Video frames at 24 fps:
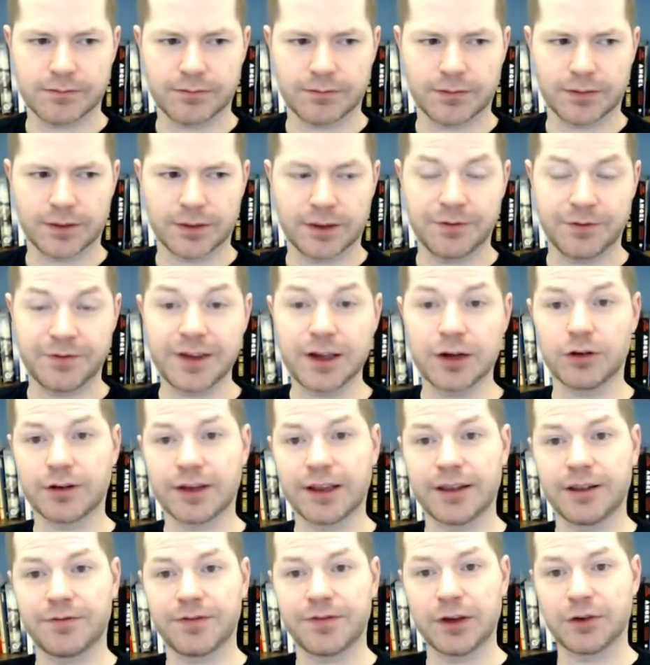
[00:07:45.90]
the field
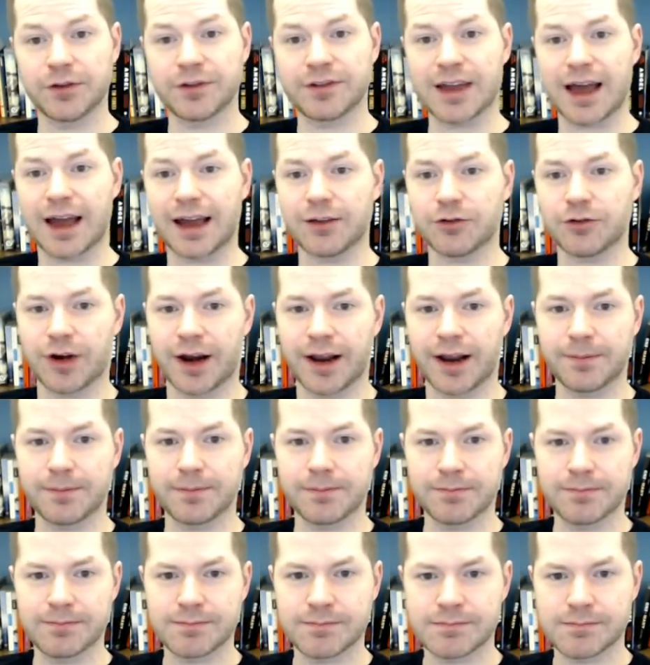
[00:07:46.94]
and the field size, right?
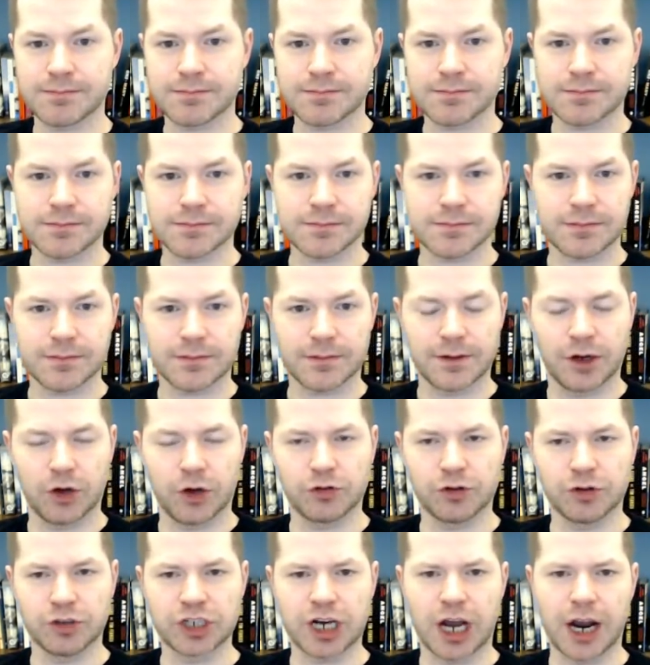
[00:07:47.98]
Go
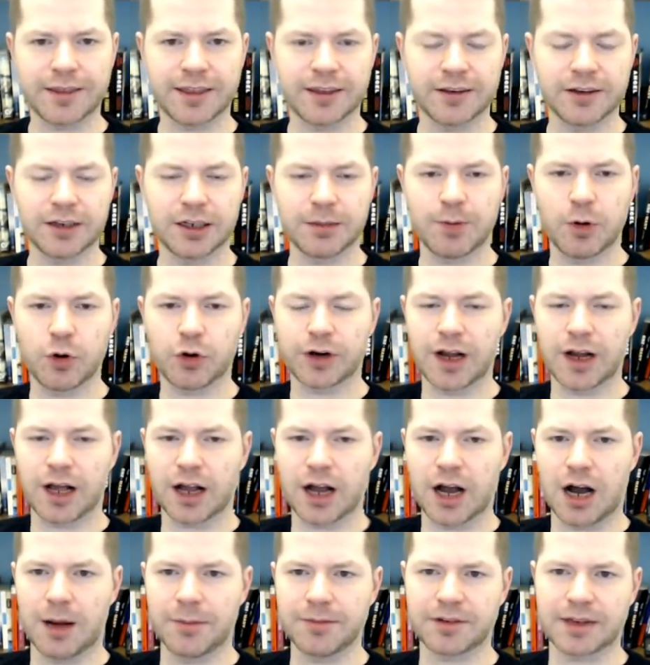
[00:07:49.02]
to
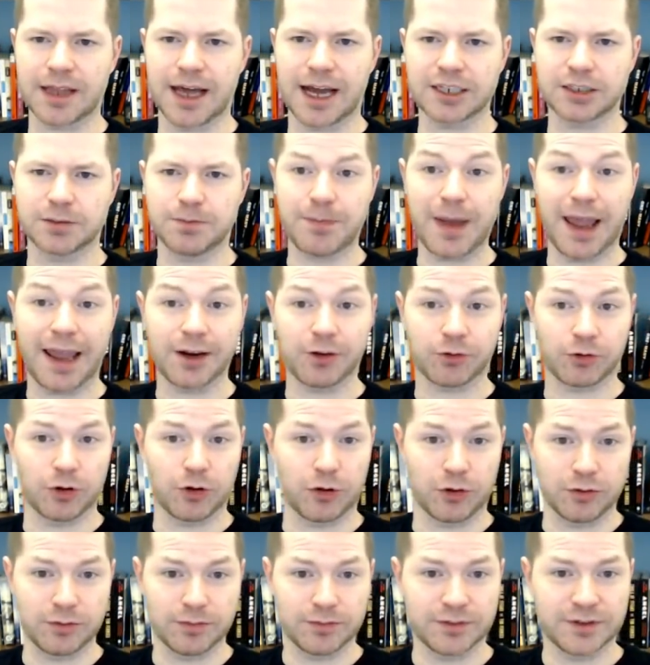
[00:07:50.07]
jonathanlittlepoker.com slash
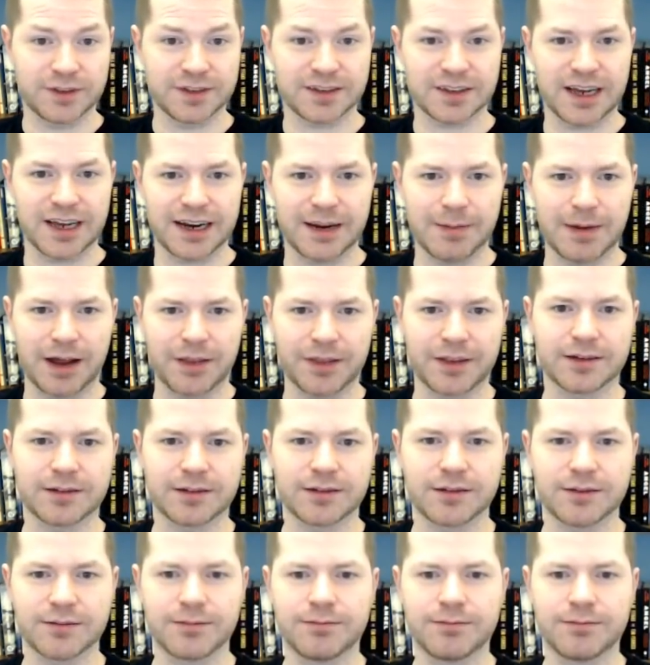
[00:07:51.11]
bankroll to study about this.